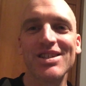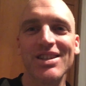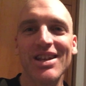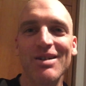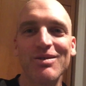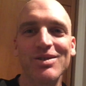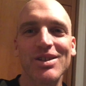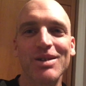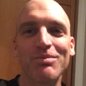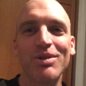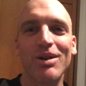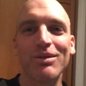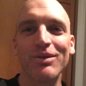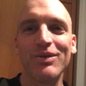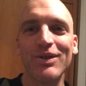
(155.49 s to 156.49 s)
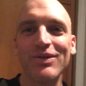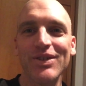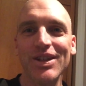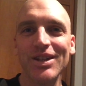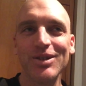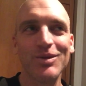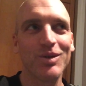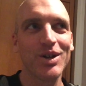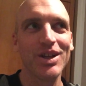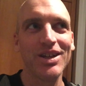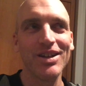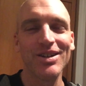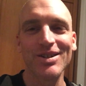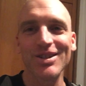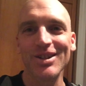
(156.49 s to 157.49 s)
And that was like probably 15, 20
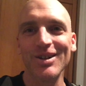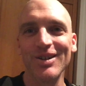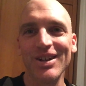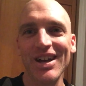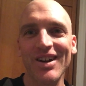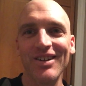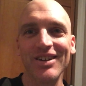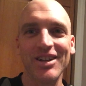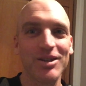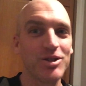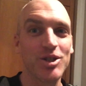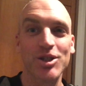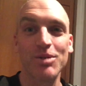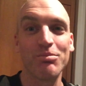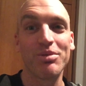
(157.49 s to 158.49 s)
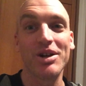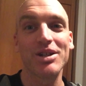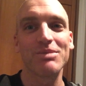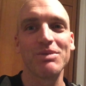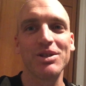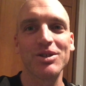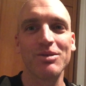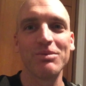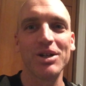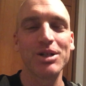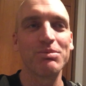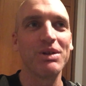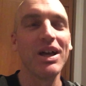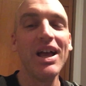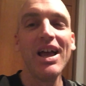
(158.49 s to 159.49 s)
years ago now. And it just impressed me so much. But